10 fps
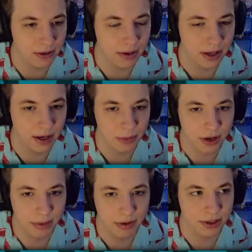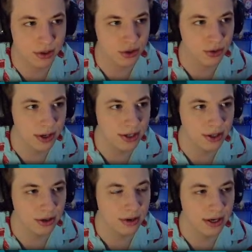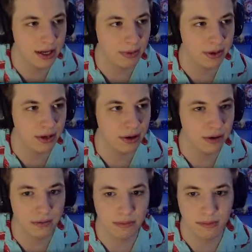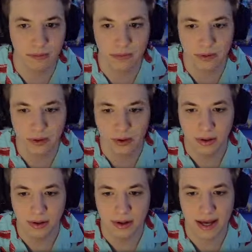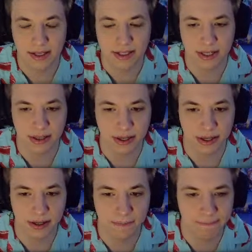Um, we're going to build a treasury up here next to the...